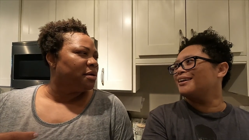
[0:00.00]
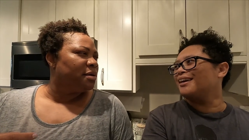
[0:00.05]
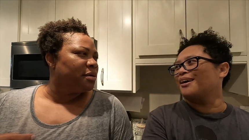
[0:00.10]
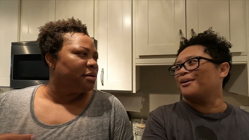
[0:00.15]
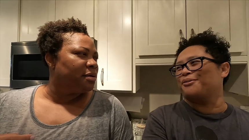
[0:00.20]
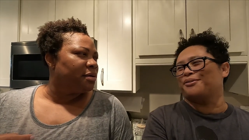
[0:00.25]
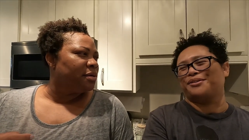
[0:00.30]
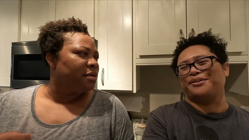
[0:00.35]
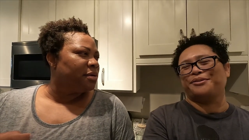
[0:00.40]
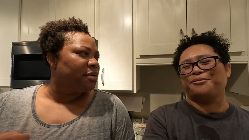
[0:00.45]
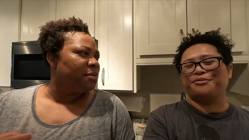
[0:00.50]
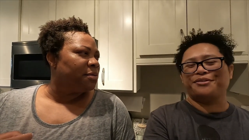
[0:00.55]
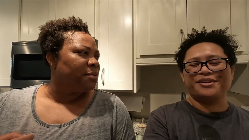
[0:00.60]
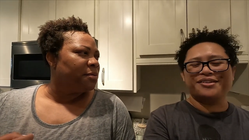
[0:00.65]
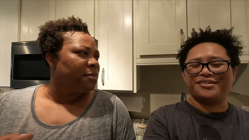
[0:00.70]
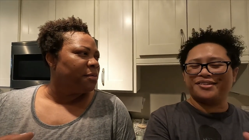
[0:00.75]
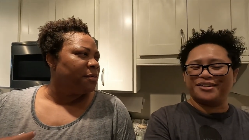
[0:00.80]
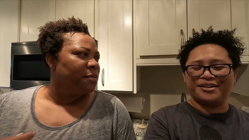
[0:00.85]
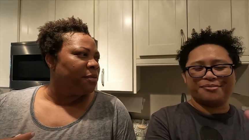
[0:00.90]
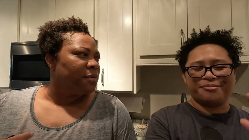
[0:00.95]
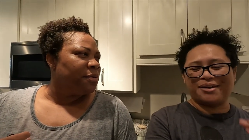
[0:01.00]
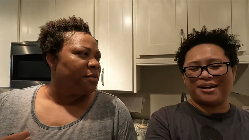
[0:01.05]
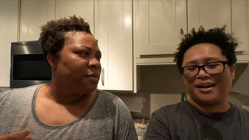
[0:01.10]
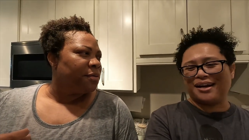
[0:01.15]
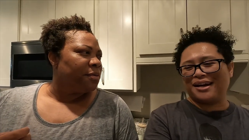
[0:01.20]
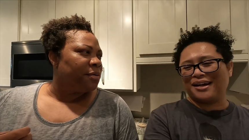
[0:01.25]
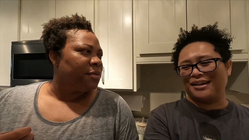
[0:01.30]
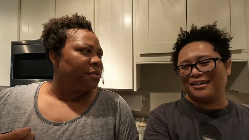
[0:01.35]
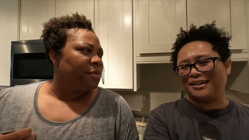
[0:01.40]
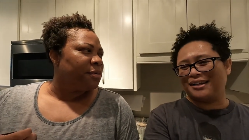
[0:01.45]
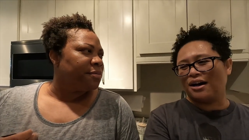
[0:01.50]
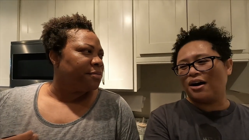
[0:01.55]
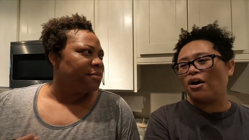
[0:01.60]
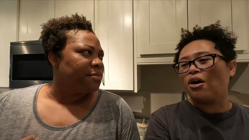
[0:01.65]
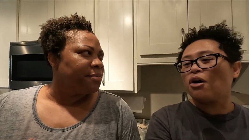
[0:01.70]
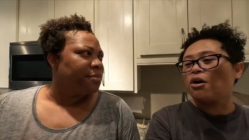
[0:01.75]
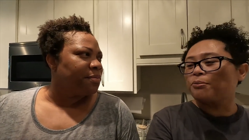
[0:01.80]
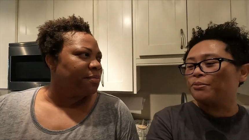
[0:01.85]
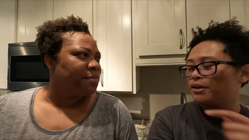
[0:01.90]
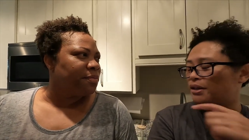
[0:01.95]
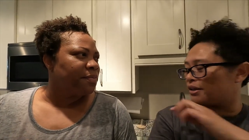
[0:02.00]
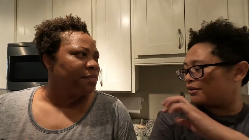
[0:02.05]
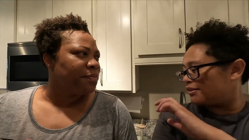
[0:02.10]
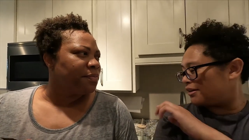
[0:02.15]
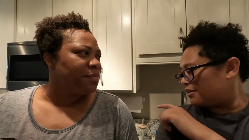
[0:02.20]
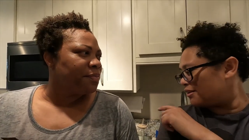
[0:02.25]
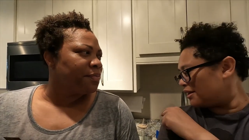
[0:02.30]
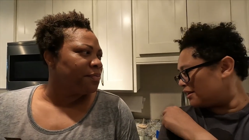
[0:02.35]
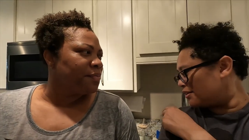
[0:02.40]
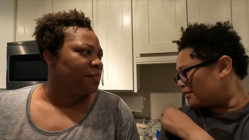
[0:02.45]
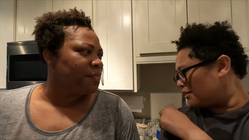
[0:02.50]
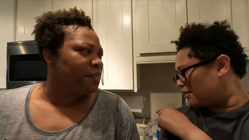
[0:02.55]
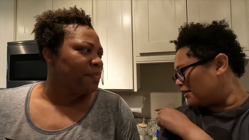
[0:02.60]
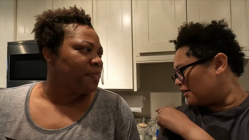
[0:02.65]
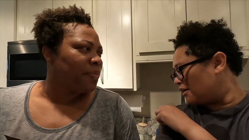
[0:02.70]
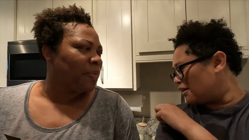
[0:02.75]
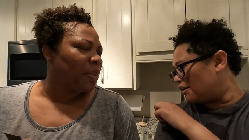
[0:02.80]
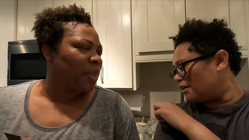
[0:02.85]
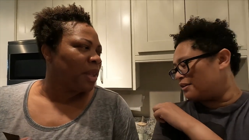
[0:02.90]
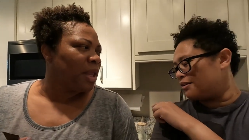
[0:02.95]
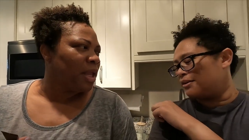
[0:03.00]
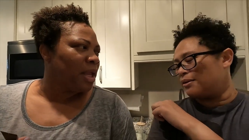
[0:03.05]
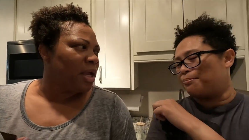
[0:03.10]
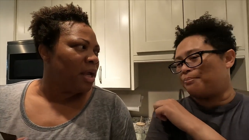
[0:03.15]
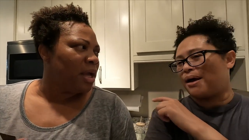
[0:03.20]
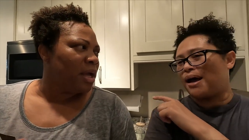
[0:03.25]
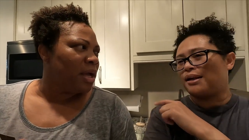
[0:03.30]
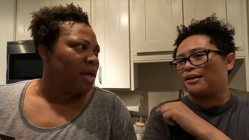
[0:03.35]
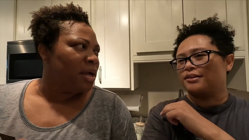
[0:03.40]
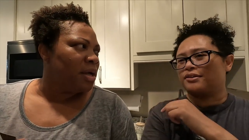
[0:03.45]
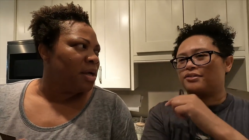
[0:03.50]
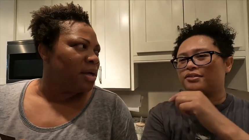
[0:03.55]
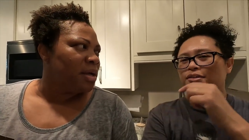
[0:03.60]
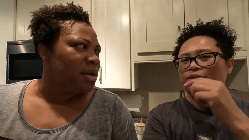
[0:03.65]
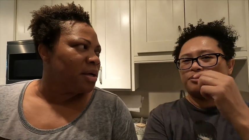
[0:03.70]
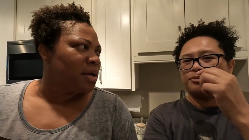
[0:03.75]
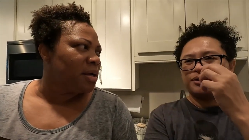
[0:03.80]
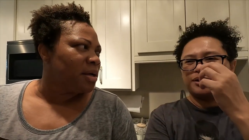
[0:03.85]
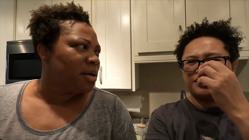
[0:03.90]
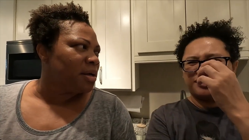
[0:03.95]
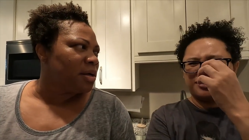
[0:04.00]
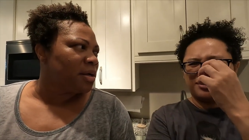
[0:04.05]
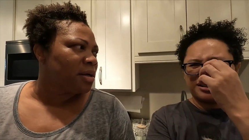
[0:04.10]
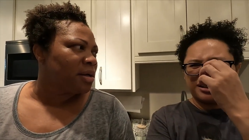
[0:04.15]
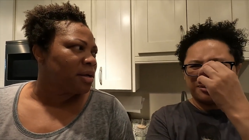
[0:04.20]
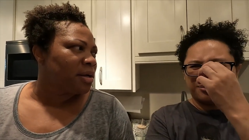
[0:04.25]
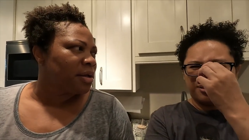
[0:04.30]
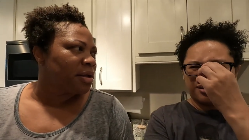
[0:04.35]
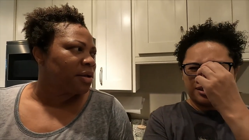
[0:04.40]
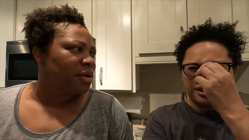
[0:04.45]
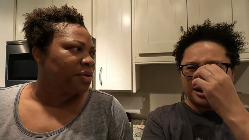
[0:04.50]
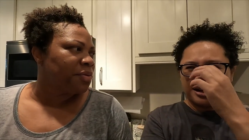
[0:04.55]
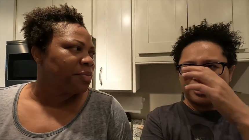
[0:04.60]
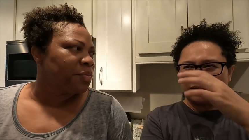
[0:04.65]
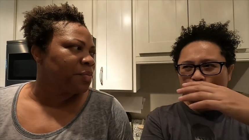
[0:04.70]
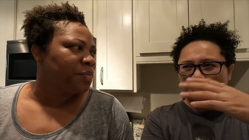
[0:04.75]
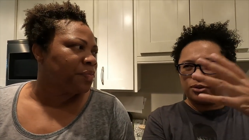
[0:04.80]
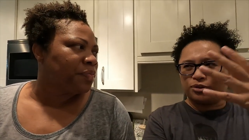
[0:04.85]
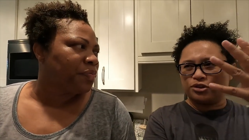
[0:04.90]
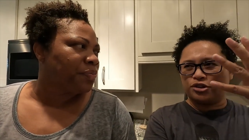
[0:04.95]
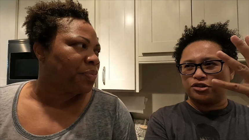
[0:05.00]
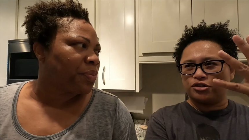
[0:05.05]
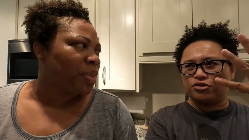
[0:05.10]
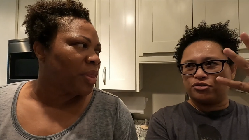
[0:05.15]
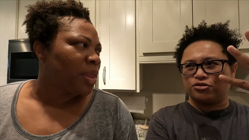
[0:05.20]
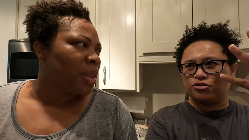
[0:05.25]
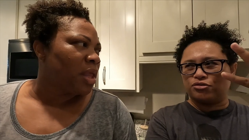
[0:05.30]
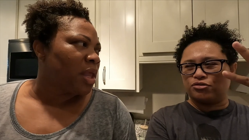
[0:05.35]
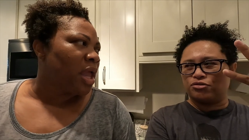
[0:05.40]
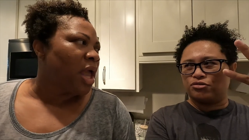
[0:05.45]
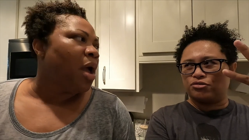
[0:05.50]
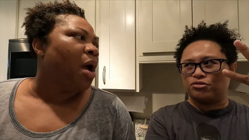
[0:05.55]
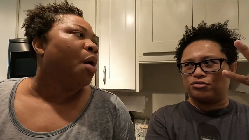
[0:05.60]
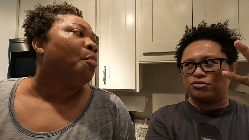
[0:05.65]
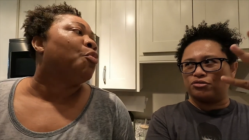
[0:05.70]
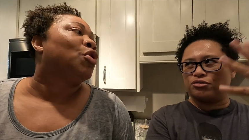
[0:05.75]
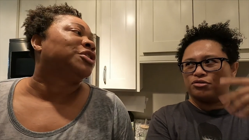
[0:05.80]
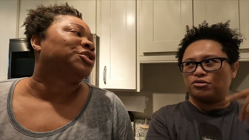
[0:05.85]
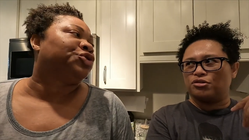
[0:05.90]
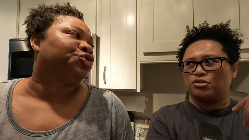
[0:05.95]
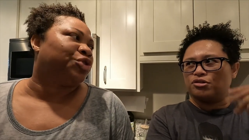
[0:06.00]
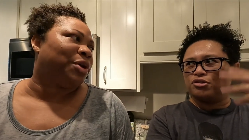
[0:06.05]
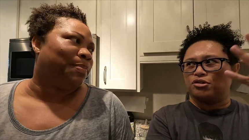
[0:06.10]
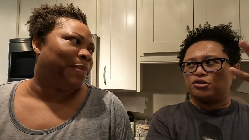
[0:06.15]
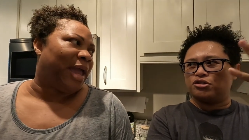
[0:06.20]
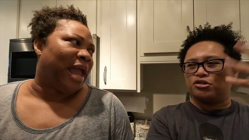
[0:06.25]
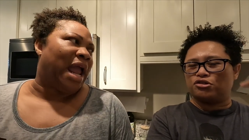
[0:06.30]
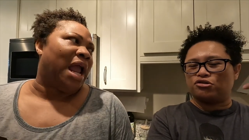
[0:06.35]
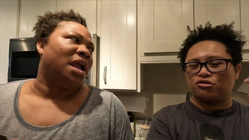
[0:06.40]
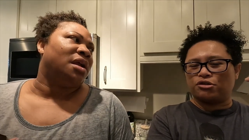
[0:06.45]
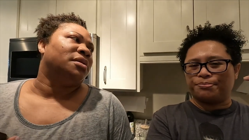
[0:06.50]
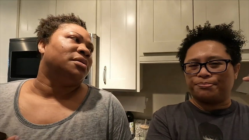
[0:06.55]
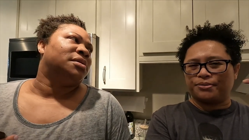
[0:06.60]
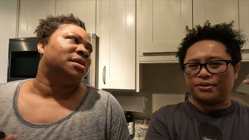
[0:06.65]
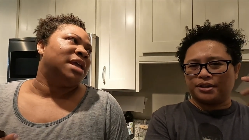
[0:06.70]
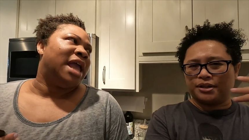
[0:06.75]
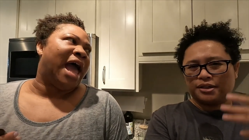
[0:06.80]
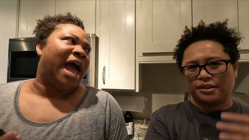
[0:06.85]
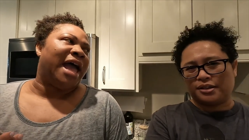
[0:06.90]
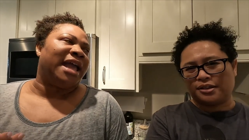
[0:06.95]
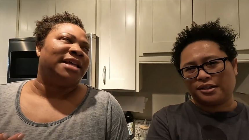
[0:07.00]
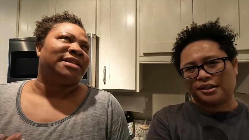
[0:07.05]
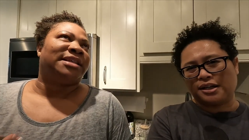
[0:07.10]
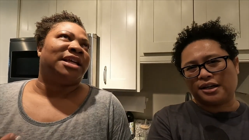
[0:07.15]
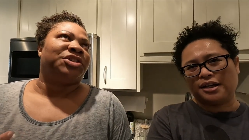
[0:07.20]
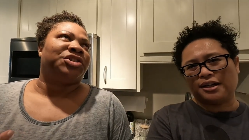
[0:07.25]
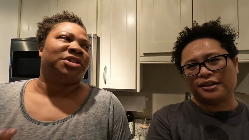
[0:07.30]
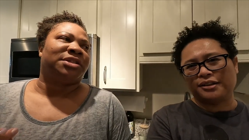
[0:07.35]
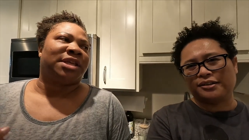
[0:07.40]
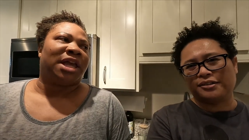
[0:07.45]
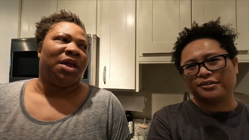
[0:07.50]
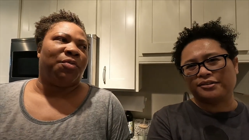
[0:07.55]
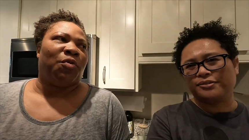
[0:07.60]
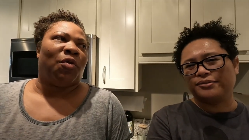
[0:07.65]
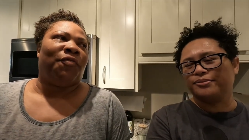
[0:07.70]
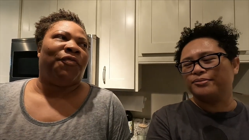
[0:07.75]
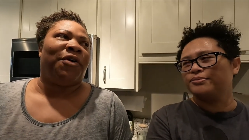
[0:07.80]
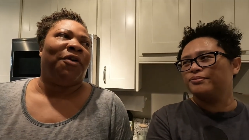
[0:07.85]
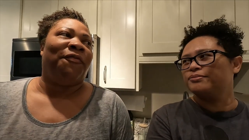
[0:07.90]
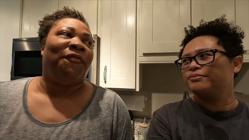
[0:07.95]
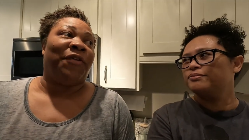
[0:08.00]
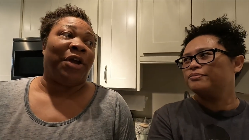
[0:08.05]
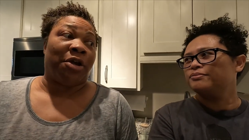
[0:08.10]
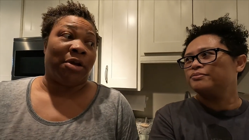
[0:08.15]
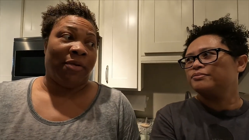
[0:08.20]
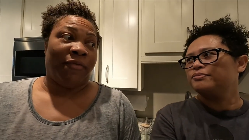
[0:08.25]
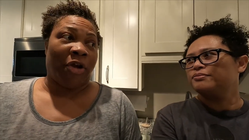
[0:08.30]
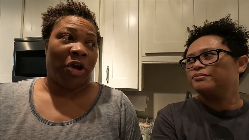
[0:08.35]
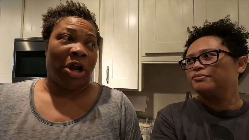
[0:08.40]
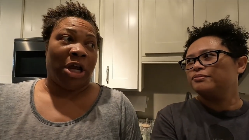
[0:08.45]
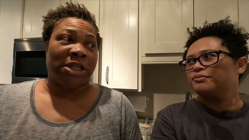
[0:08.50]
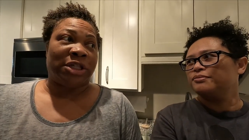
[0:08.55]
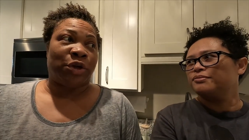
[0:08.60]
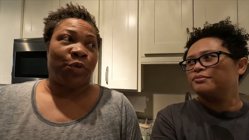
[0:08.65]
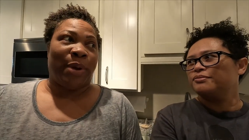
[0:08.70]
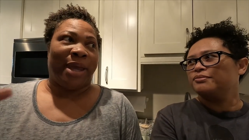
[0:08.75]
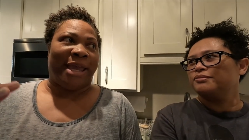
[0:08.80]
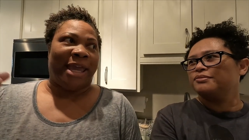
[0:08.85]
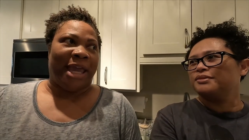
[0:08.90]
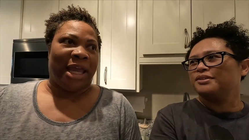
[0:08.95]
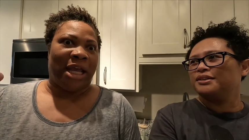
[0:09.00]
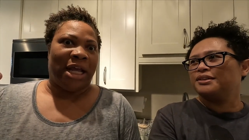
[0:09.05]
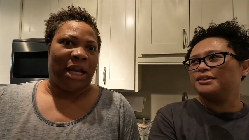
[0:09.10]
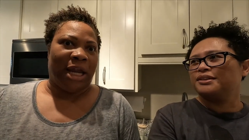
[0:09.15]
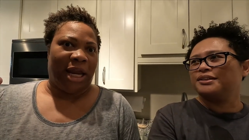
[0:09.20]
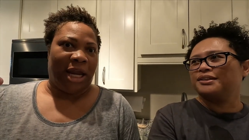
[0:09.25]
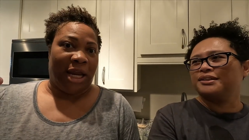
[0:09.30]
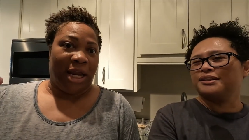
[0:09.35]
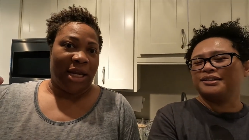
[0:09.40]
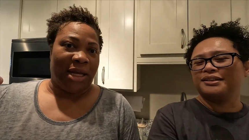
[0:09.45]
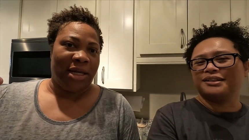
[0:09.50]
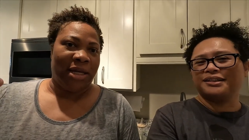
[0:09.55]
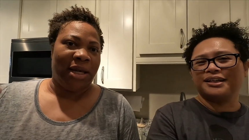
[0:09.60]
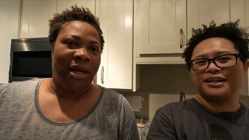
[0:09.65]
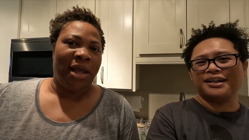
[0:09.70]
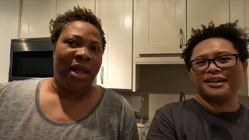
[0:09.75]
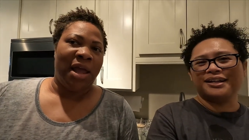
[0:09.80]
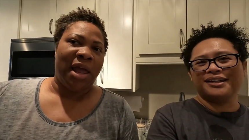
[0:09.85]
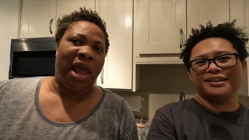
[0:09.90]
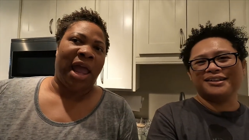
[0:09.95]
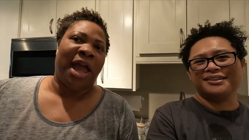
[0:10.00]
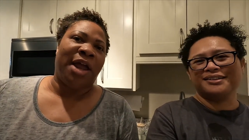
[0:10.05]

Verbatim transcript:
Speaker 1: Like the reasoning behind it. Oh, because I think the balancing one he said was kind of more
Speaker 2: stripping.
Speaker 1: Stripping.
Speaker 2: Yeah, he said your skin will feel very, very squeaky clean. Yeah.